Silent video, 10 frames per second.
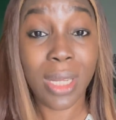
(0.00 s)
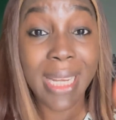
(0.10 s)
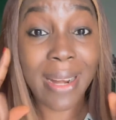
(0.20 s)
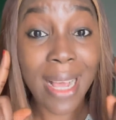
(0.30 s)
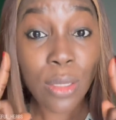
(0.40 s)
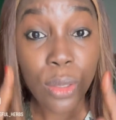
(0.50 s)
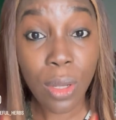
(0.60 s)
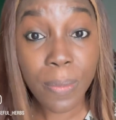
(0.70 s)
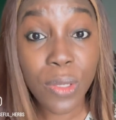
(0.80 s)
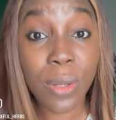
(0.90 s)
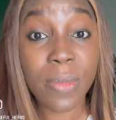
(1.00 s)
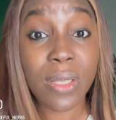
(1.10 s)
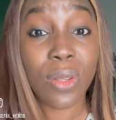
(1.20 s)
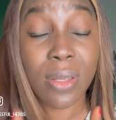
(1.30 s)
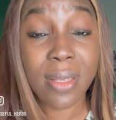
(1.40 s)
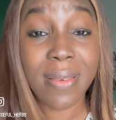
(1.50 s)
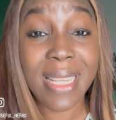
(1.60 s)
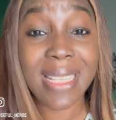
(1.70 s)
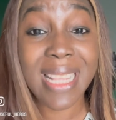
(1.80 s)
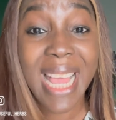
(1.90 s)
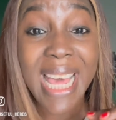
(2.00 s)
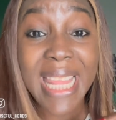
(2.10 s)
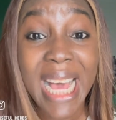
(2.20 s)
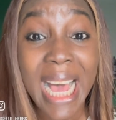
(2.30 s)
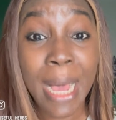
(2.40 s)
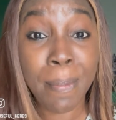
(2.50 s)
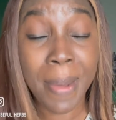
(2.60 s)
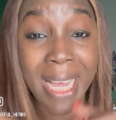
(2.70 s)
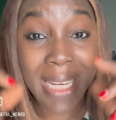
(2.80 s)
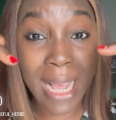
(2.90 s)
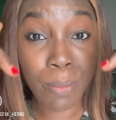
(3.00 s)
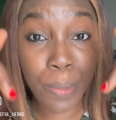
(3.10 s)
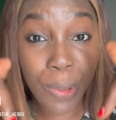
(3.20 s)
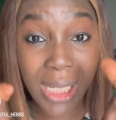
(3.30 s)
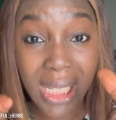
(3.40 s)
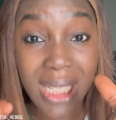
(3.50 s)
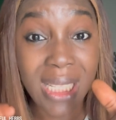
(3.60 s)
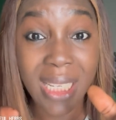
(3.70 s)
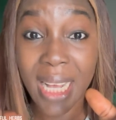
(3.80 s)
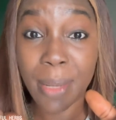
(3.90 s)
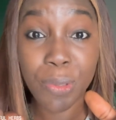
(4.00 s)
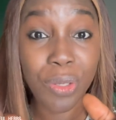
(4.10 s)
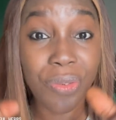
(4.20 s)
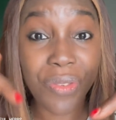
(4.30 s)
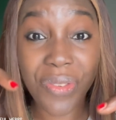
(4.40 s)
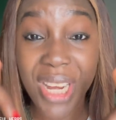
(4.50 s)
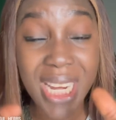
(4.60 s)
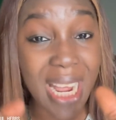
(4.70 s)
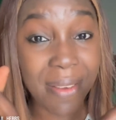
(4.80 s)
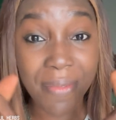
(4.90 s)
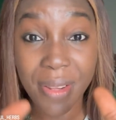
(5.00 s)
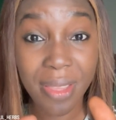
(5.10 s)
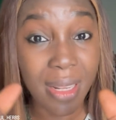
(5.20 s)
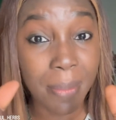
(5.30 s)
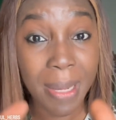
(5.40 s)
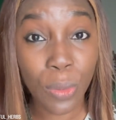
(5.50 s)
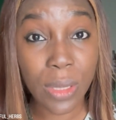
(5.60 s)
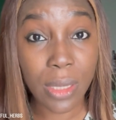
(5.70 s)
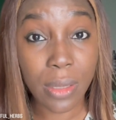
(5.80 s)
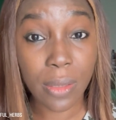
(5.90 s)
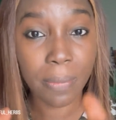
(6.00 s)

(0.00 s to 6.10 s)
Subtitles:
There are some sunscreens that are bad. I'm putting it in the caption. Read everything about it.